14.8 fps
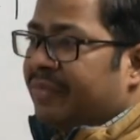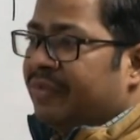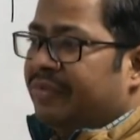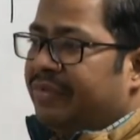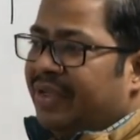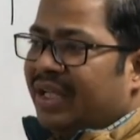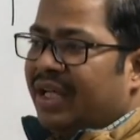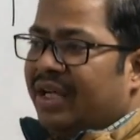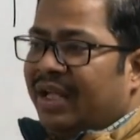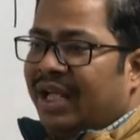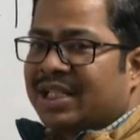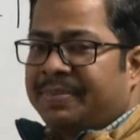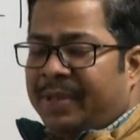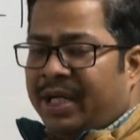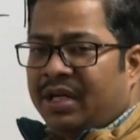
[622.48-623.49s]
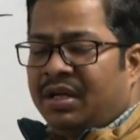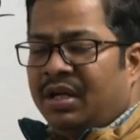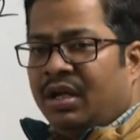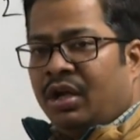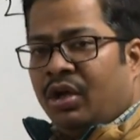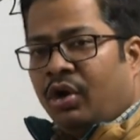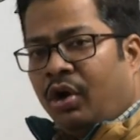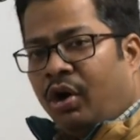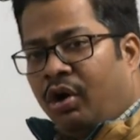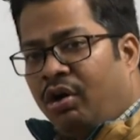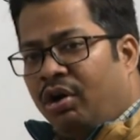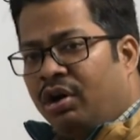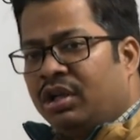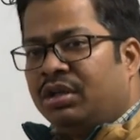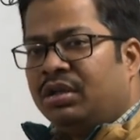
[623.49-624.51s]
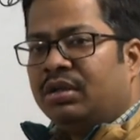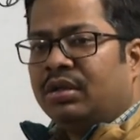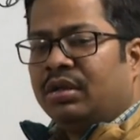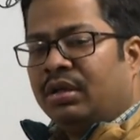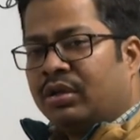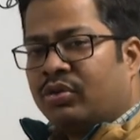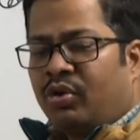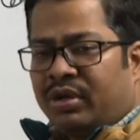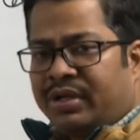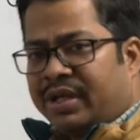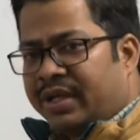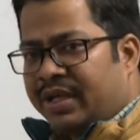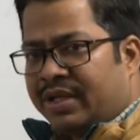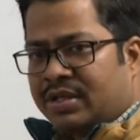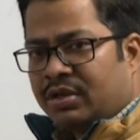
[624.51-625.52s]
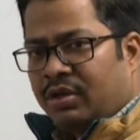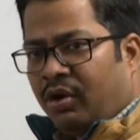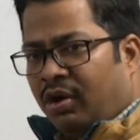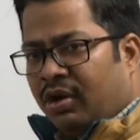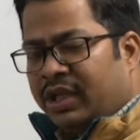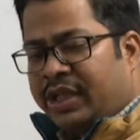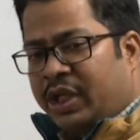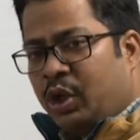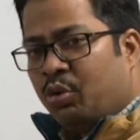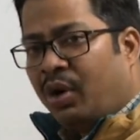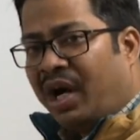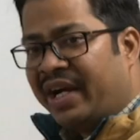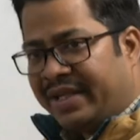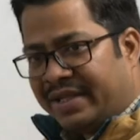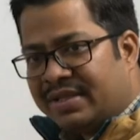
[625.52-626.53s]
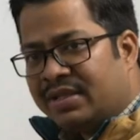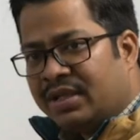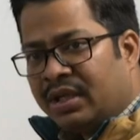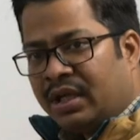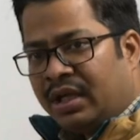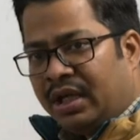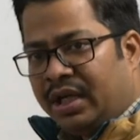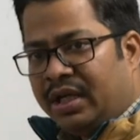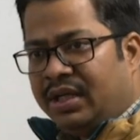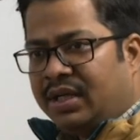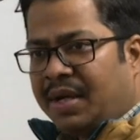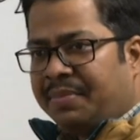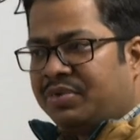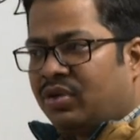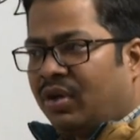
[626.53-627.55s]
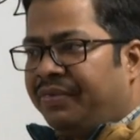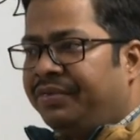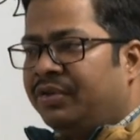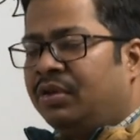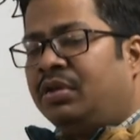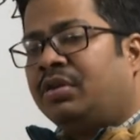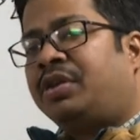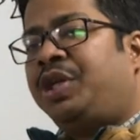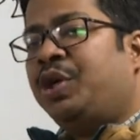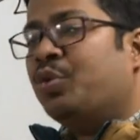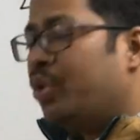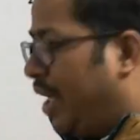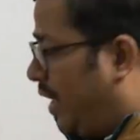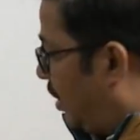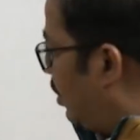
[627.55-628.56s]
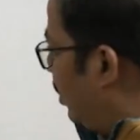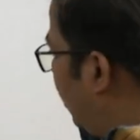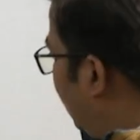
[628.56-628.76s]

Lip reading: we can explain all quantities, all qi's in terms of qn.